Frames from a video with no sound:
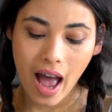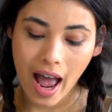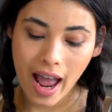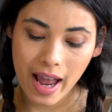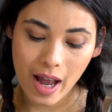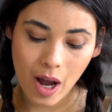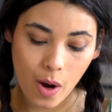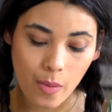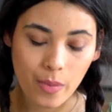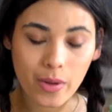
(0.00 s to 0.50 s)

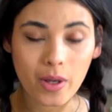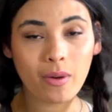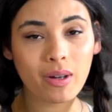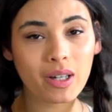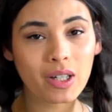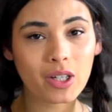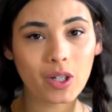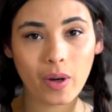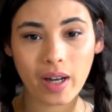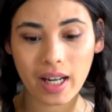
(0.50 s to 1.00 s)
I hope you
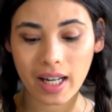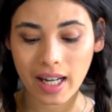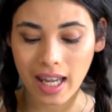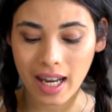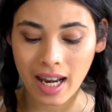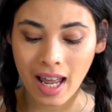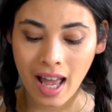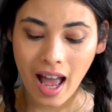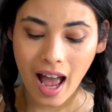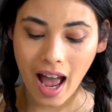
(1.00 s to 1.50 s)
enjoyed
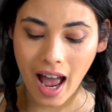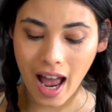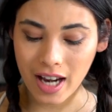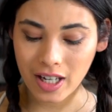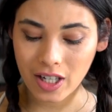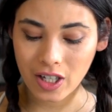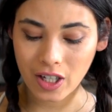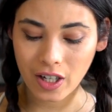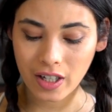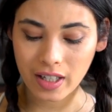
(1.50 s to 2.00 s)
it.
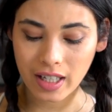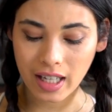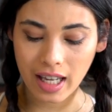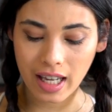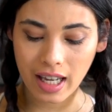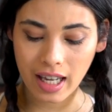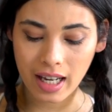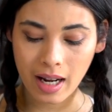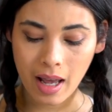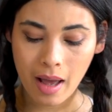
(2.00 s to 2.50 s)
I sure
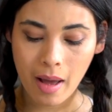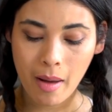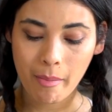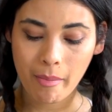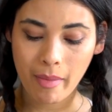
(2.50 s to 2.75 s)
did.